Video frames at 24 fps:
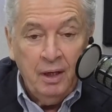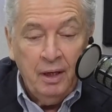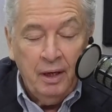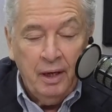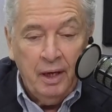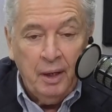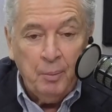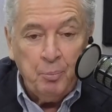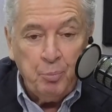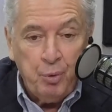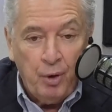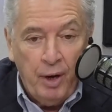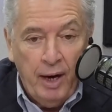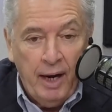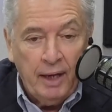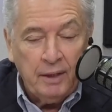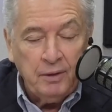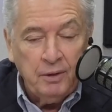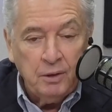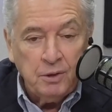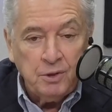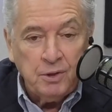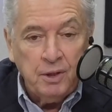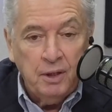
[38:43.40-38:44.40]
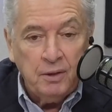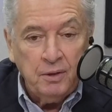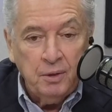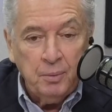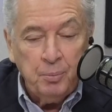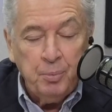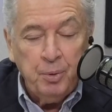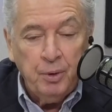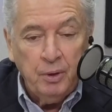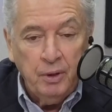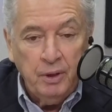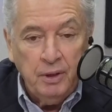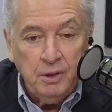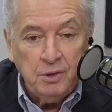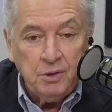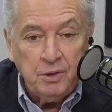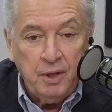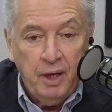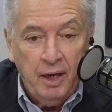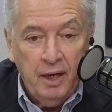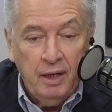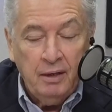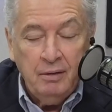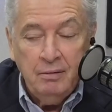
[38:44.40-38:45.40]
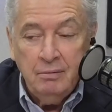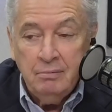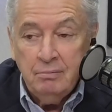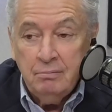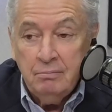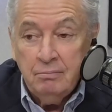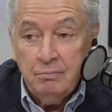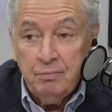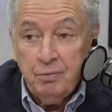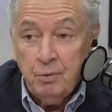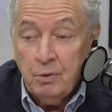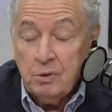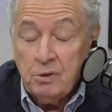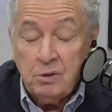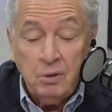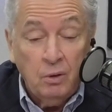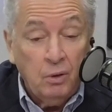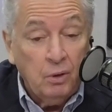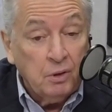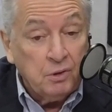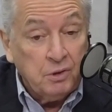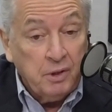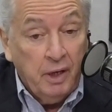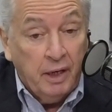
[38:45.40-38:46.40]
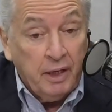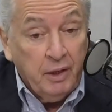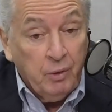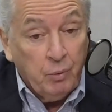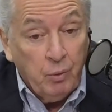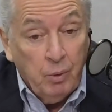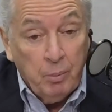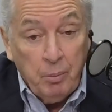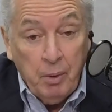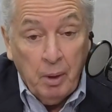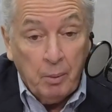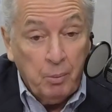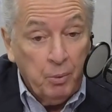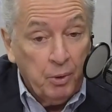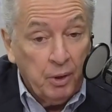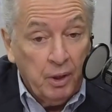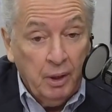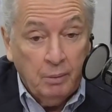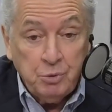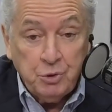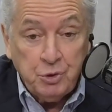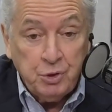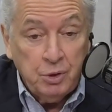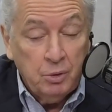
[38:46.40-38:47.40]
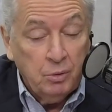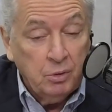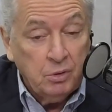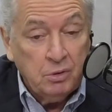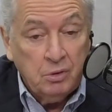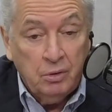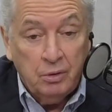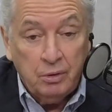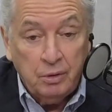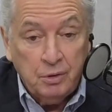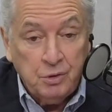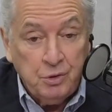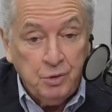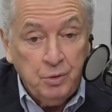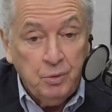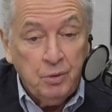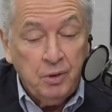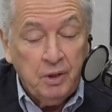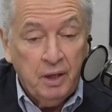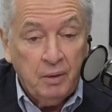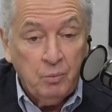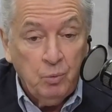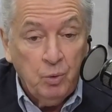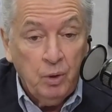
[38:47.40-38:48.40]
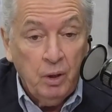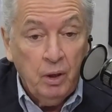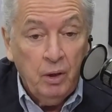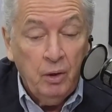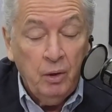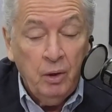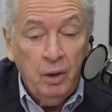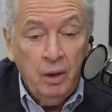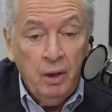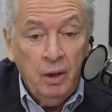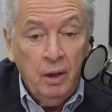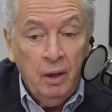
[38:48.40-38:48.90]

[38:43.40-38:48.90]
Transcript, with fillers: a practice that the police had for as long as I can remember, and I'm sure as long as you can, where